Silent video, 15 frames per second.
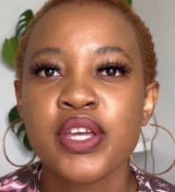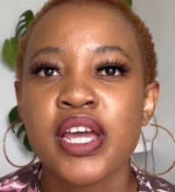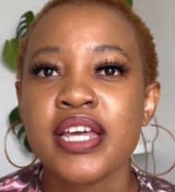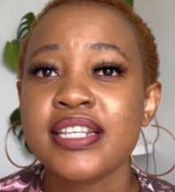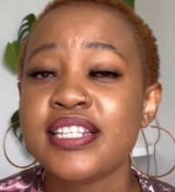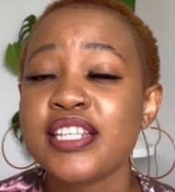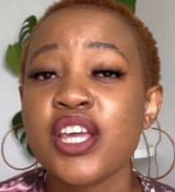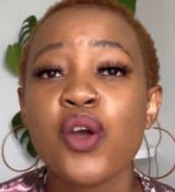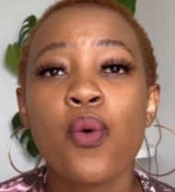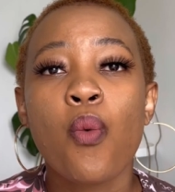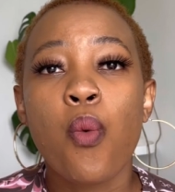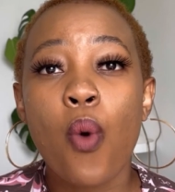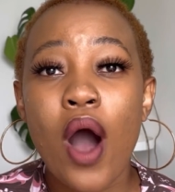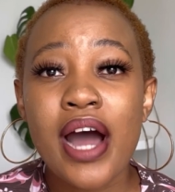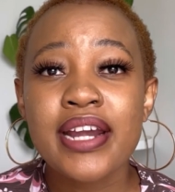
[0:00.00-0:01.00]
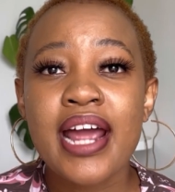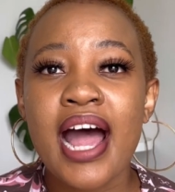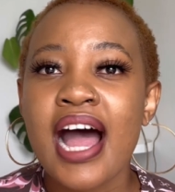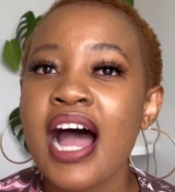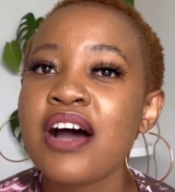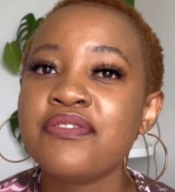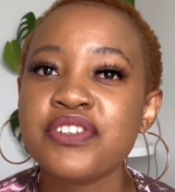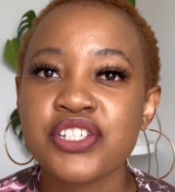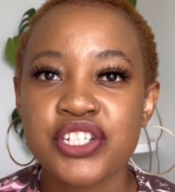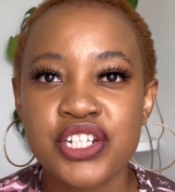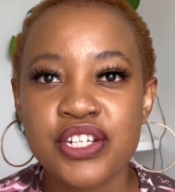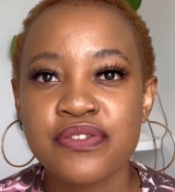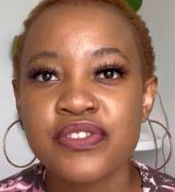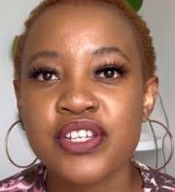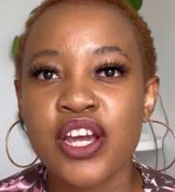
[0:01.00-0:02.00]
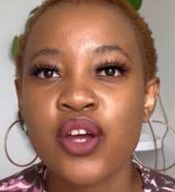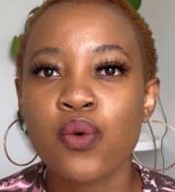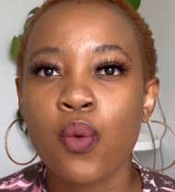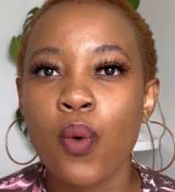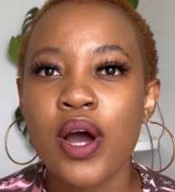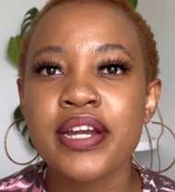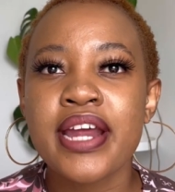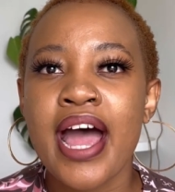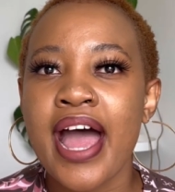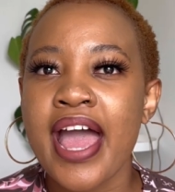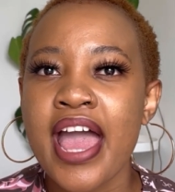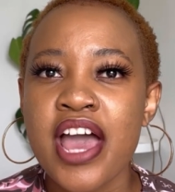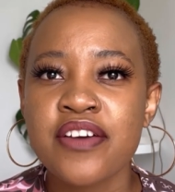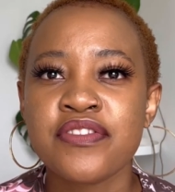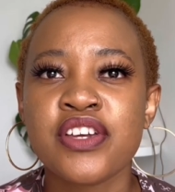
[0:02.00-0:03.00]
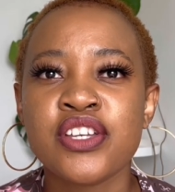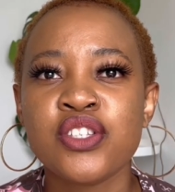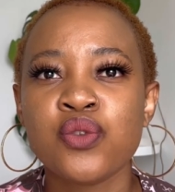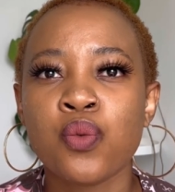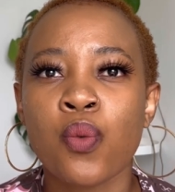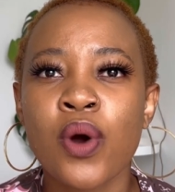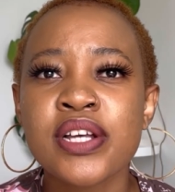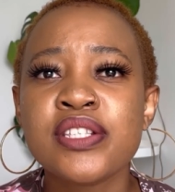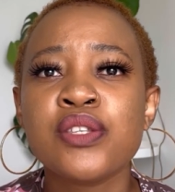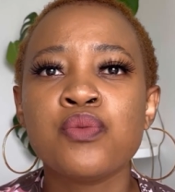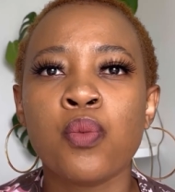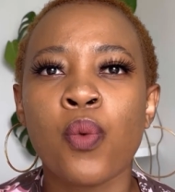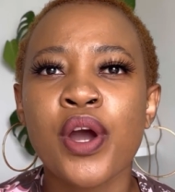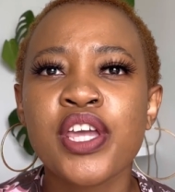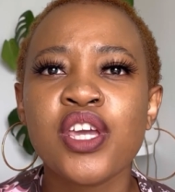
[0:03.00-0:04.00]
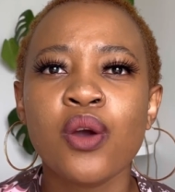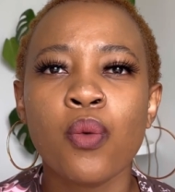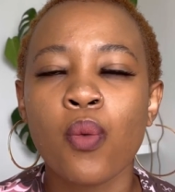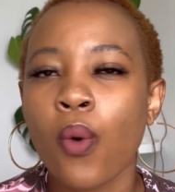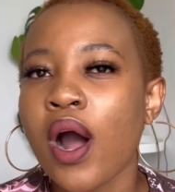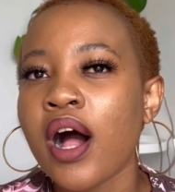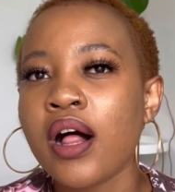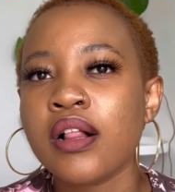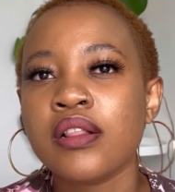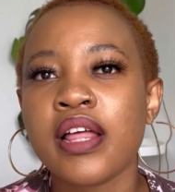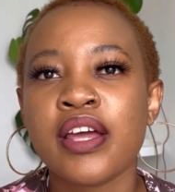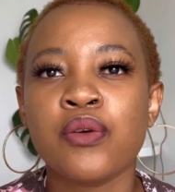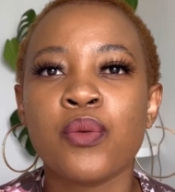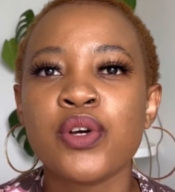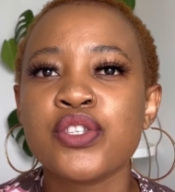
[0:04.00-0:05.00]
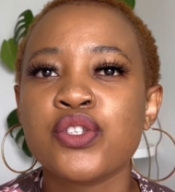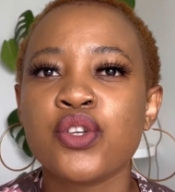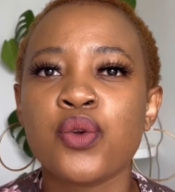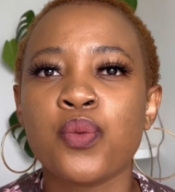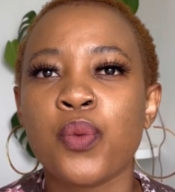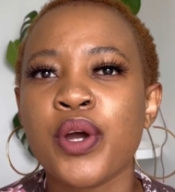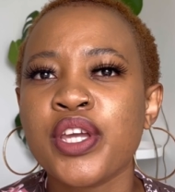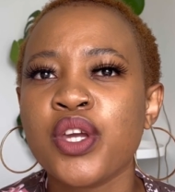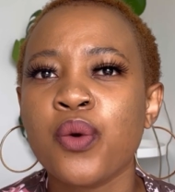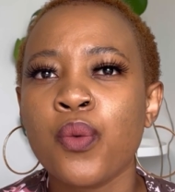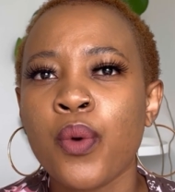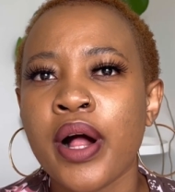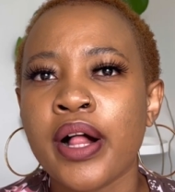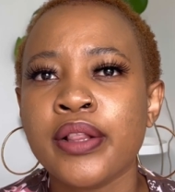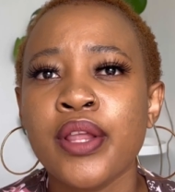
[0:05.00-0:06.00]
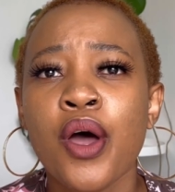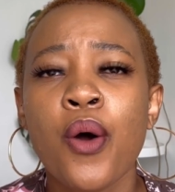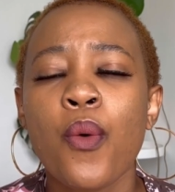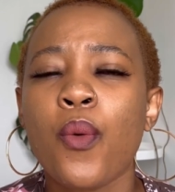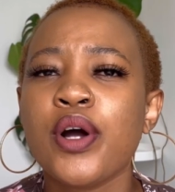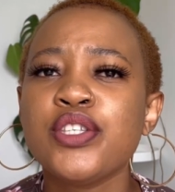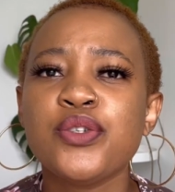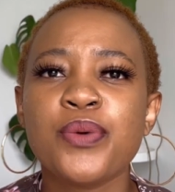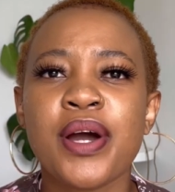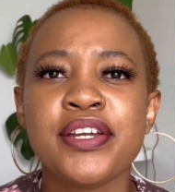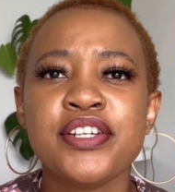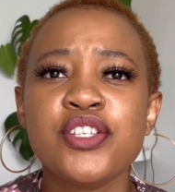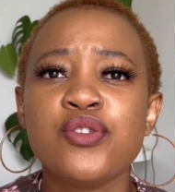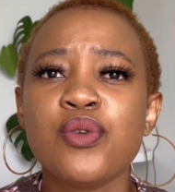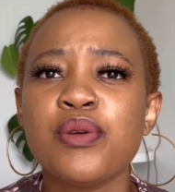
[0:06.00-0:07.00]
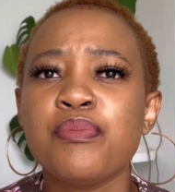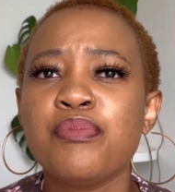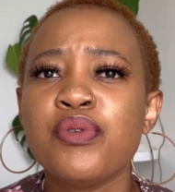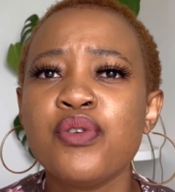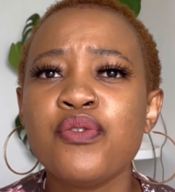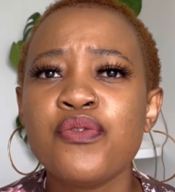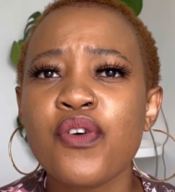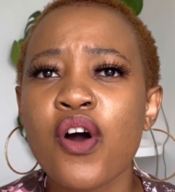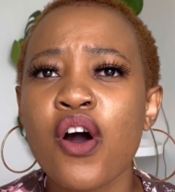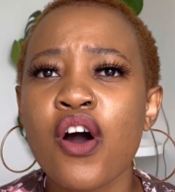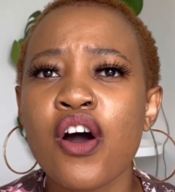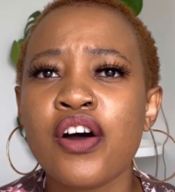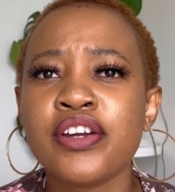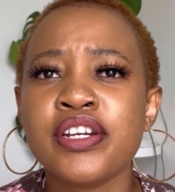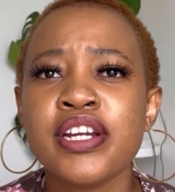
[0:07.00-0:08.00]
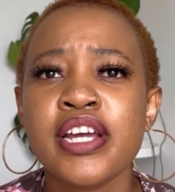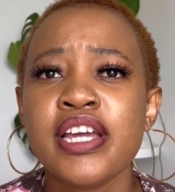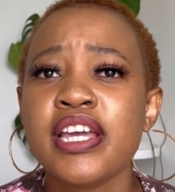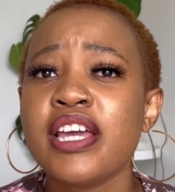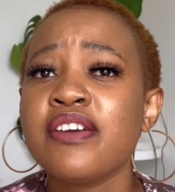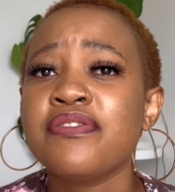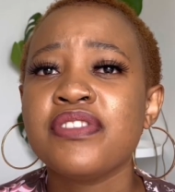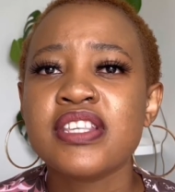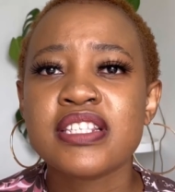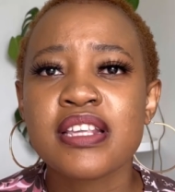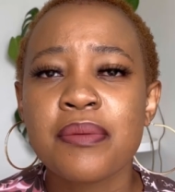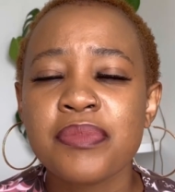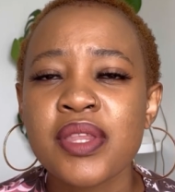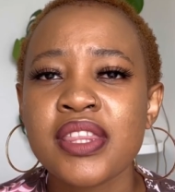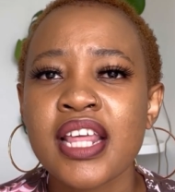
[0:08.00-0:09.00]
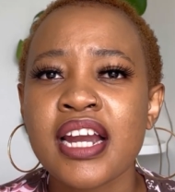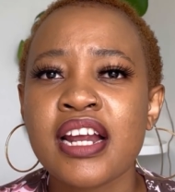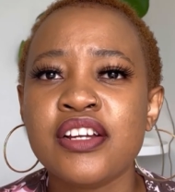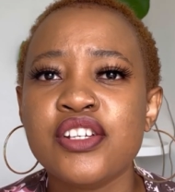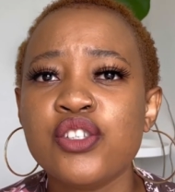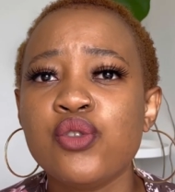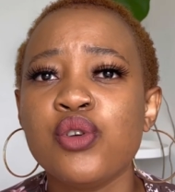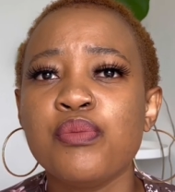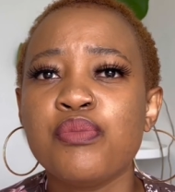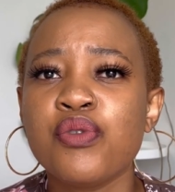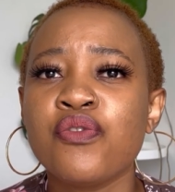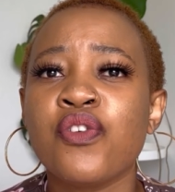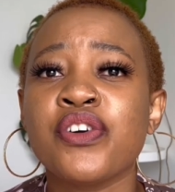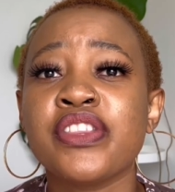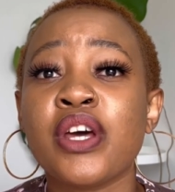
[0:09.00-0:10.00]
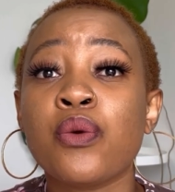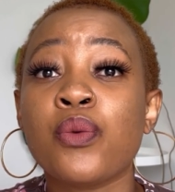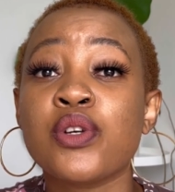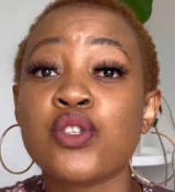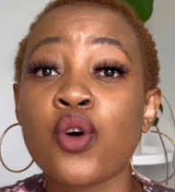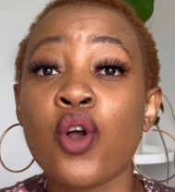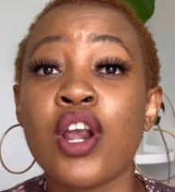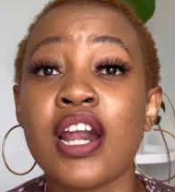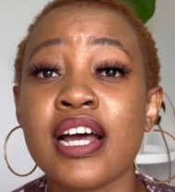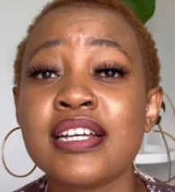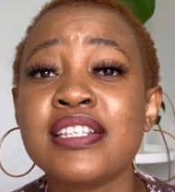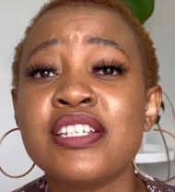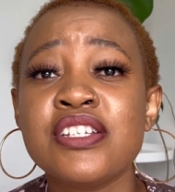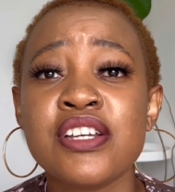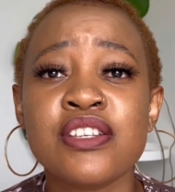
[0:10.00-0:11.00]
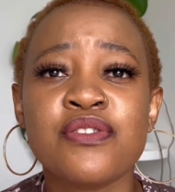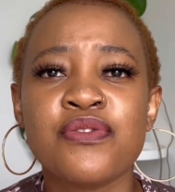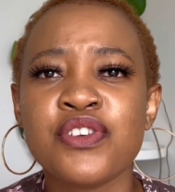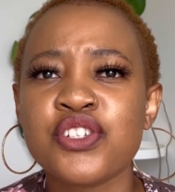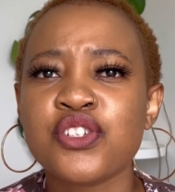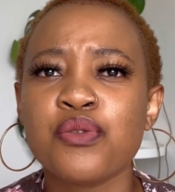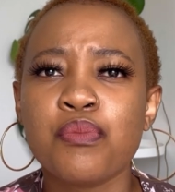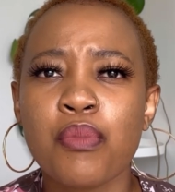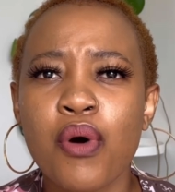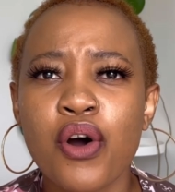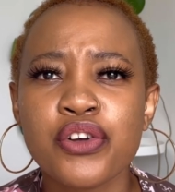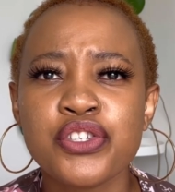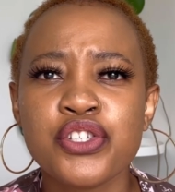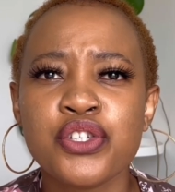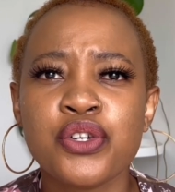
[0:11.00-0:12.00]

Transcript: seeing what I've achieved and what I haven't, what's working well and what's not working well, what do I need to improve on, if there's something that I need to improve on that was on last year's vision board,